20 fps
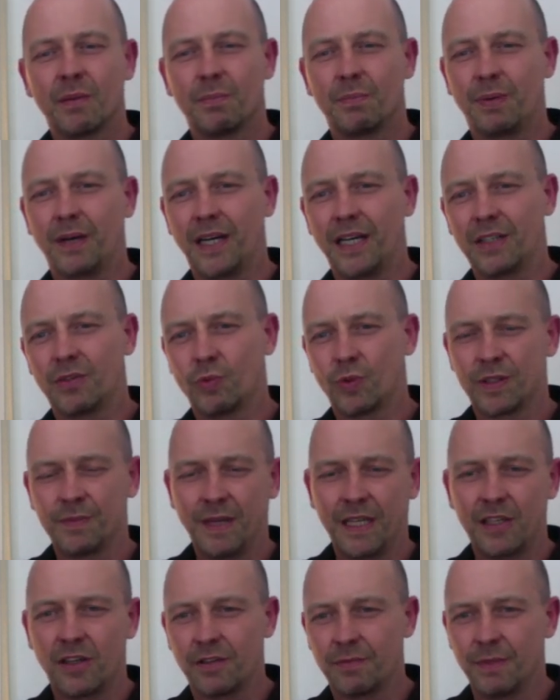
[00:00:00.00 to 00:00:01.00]
But with
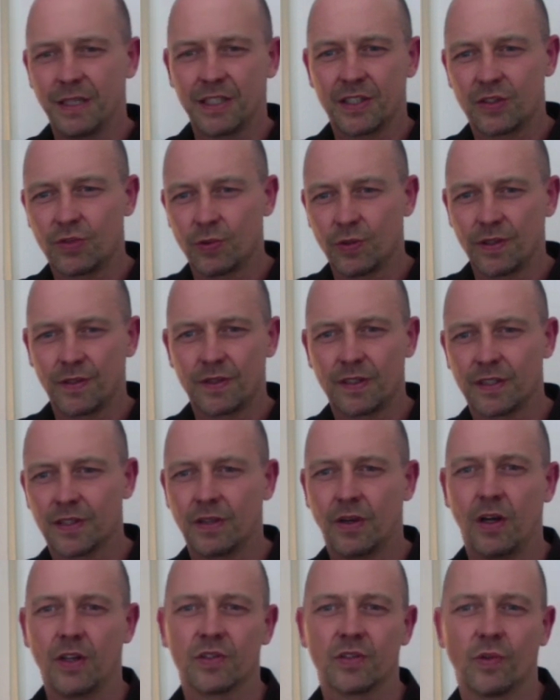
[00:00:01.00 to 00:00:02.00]
many of my students, it's
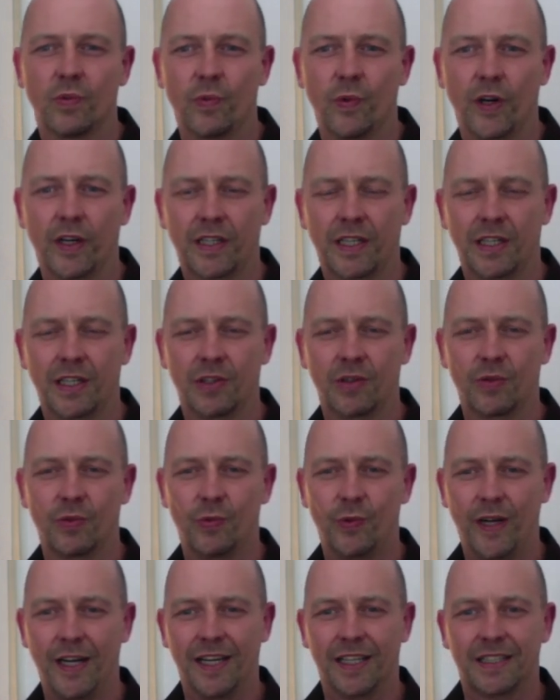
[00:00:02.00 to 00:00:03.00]
also working
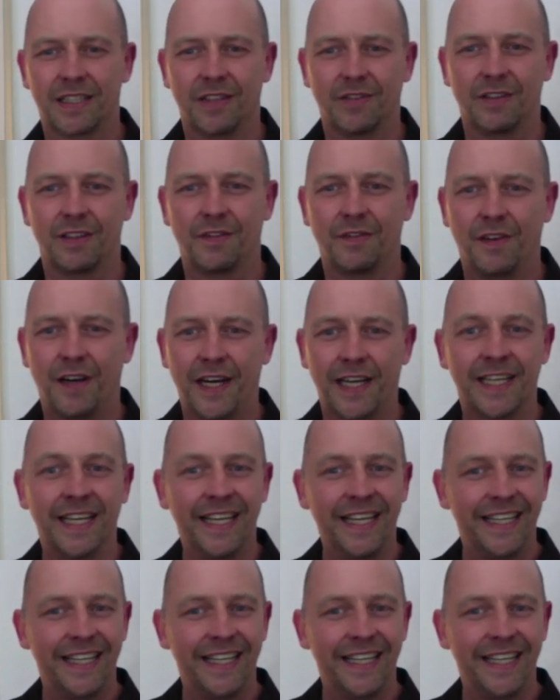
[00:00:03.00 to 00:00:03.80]
relatively fine.